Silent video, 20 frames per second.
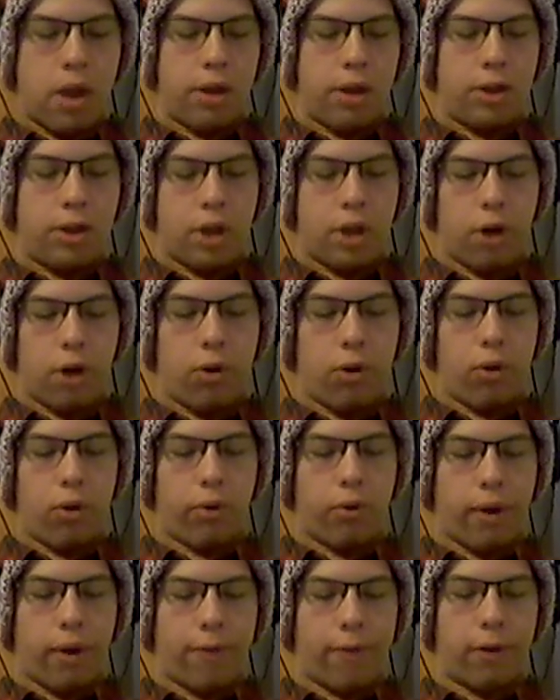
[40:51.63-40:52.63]

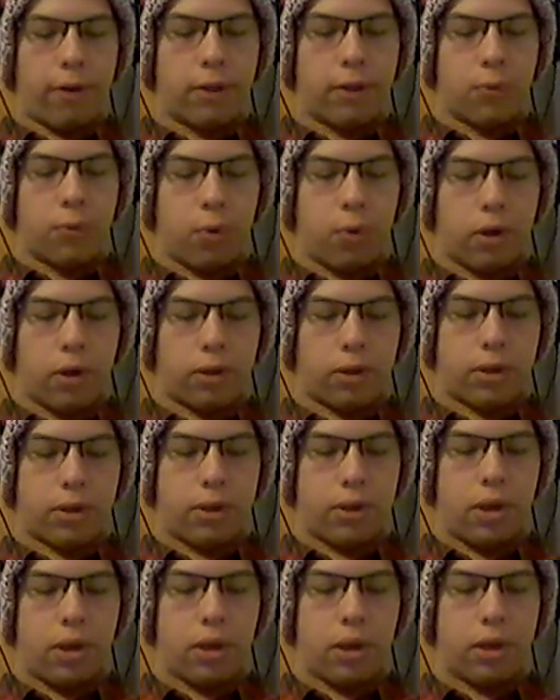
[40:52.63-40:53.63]
General reference
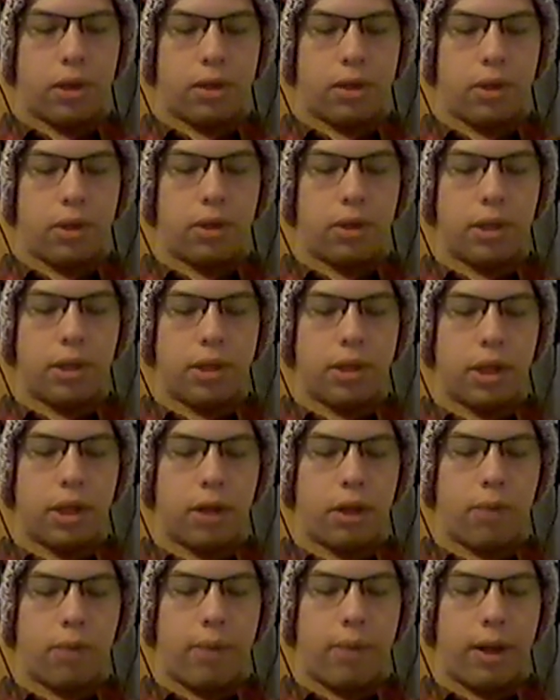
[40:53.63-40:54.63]
works. Consult
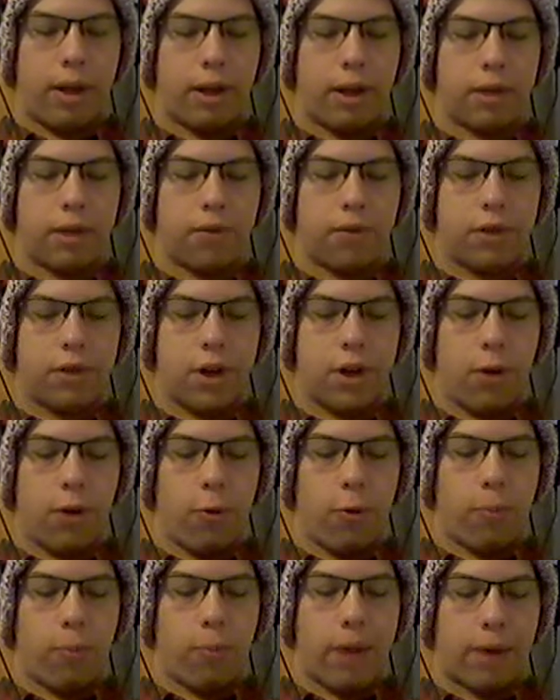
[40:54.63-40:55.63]
encyclopedias for
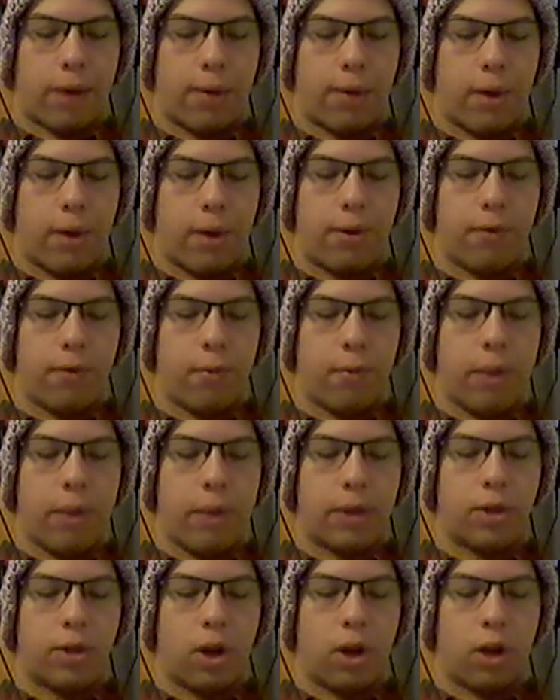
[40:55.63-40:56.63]
general background
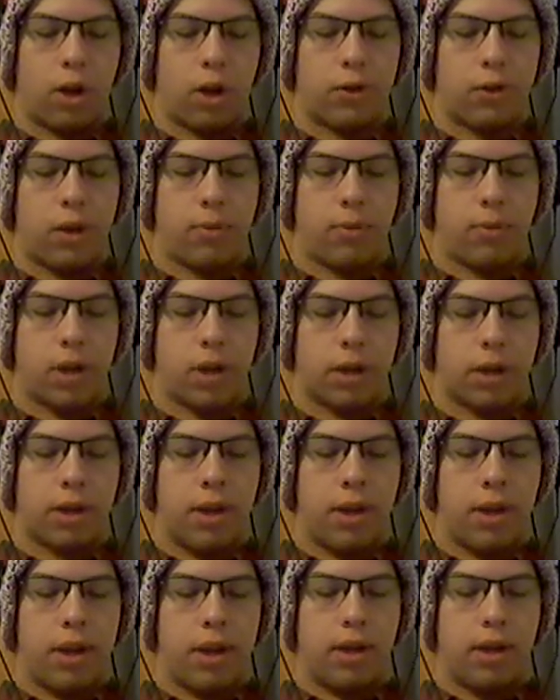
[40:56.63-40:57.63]
information on a subject,
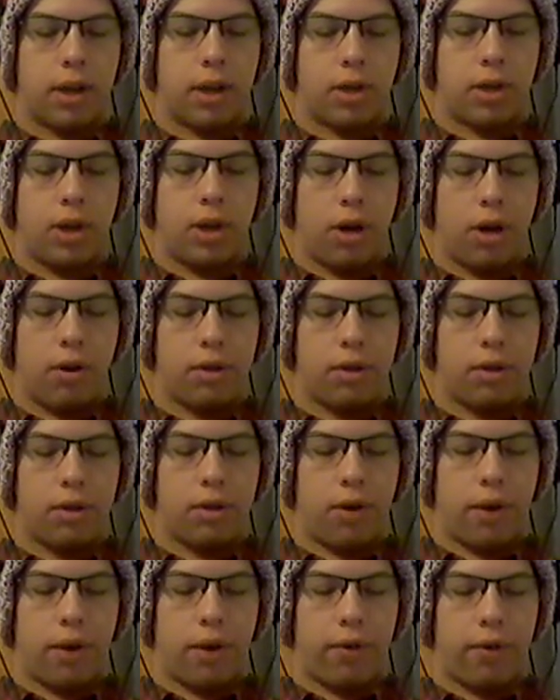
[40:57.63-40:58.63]
dictionaries
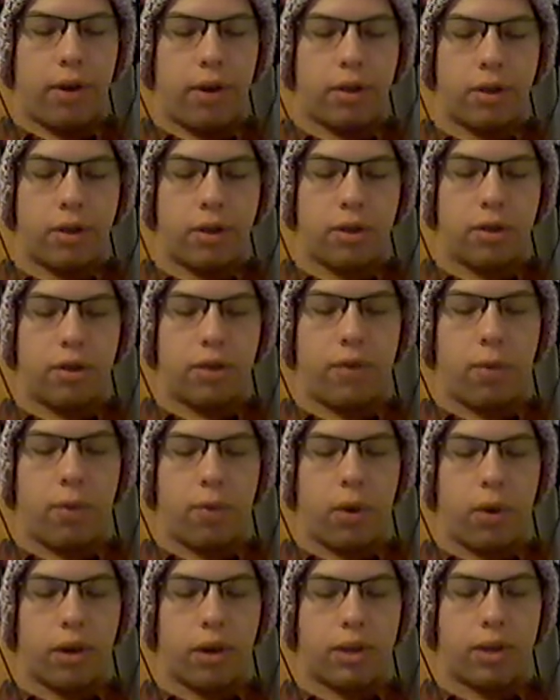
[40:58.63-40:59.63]
for definitions of
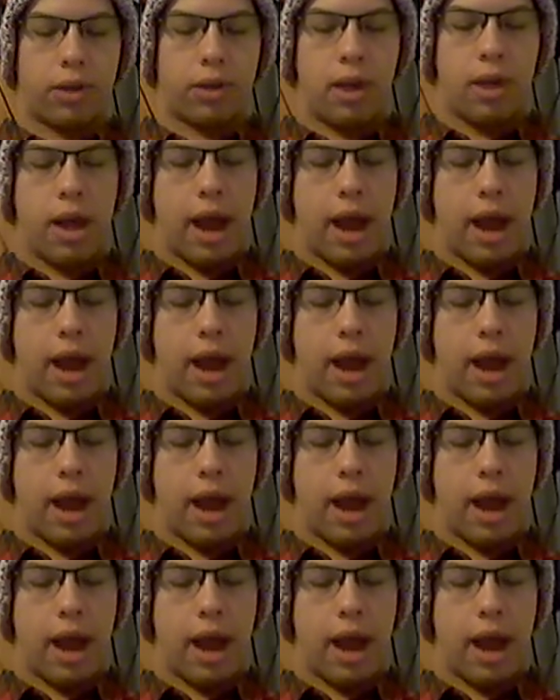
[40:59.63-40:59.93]
works,